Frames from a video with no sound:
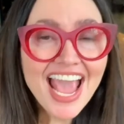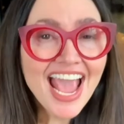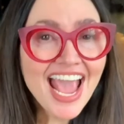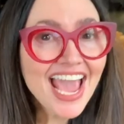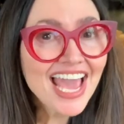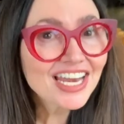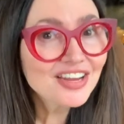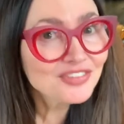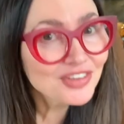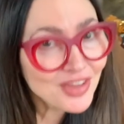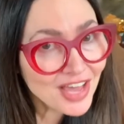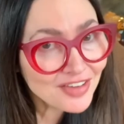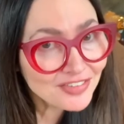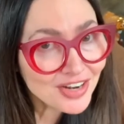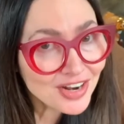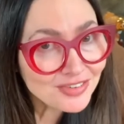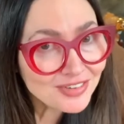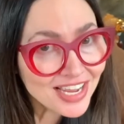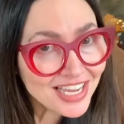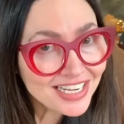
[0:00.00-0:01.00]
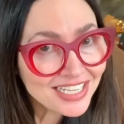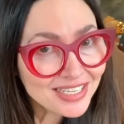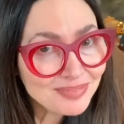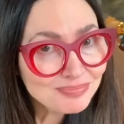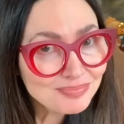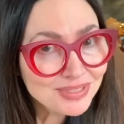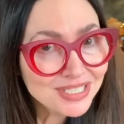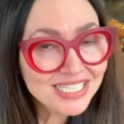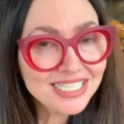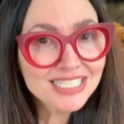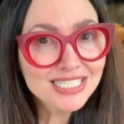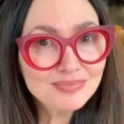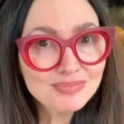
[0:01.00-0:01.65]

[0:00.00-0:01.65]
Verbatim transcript: And if you haven't already, please